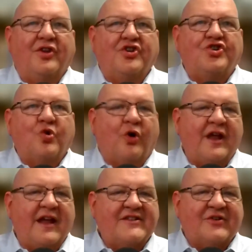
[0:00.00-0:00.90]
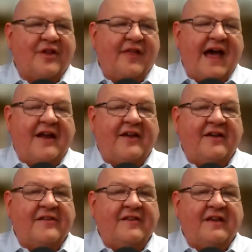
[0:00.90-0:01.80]
The short answer to that
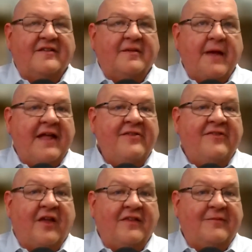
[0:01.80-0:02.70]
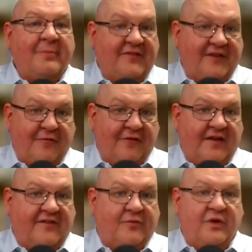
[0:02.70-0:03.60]
is it depends on the
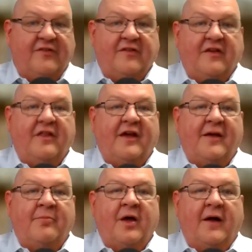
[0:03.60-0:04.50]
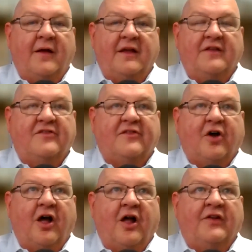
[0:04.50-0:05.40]
specifics. We see them uh,
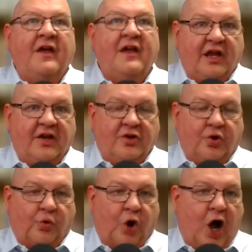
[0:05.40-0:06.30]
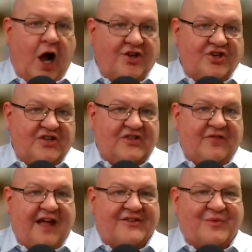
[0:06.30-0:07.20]
installed in garages
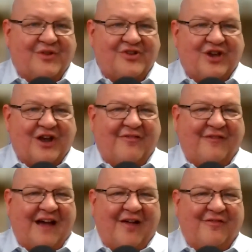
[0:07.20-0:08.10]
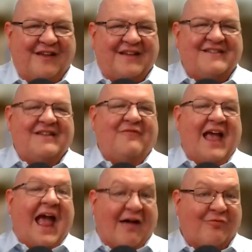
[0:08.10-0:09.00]
if that's where the shutoff valve is, if
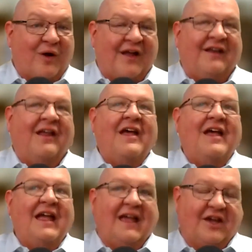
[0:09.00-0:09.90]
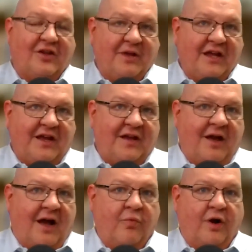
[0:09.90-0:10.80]
they have one. It could be in
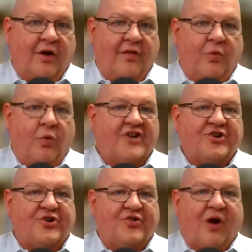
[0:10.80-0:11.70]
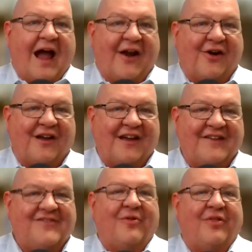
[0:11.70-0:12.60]
uh, where the washer dryer
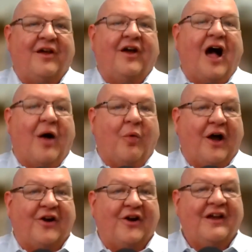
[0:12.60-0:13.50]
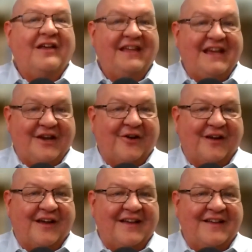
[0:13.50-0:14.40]
is or the hot water
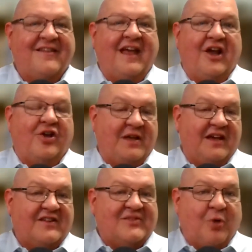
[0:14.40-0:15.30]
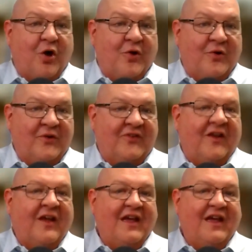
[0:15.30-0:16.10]
heater is, and it could be exposed